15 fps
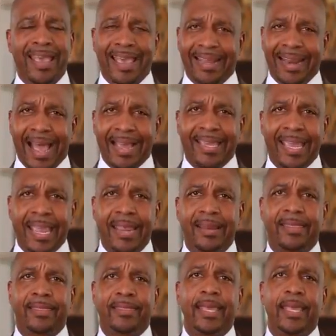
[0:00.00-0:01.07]
And I can't
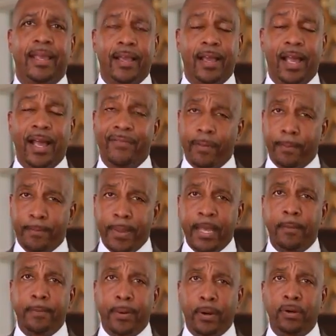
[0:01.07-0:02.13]
think of a
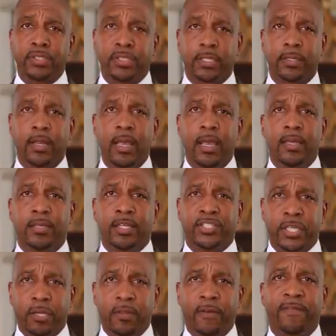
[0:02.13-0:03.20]
better person to
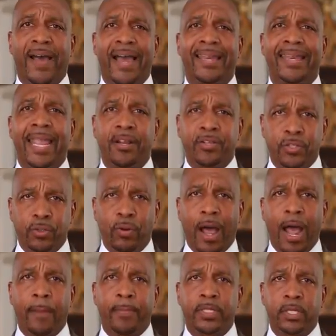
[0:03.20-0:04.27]
share the financial
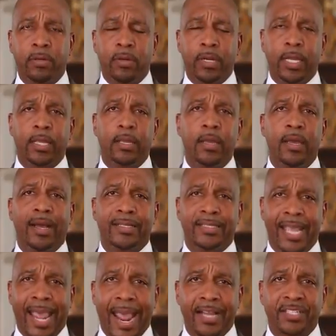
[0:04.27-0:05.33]
opportunity
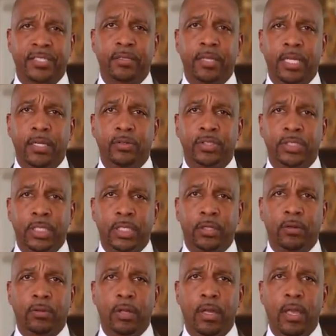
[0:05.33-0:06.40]
attached to Legal
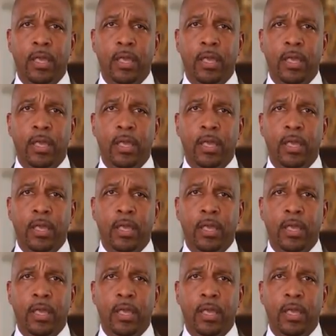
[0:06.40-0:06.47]
Shield.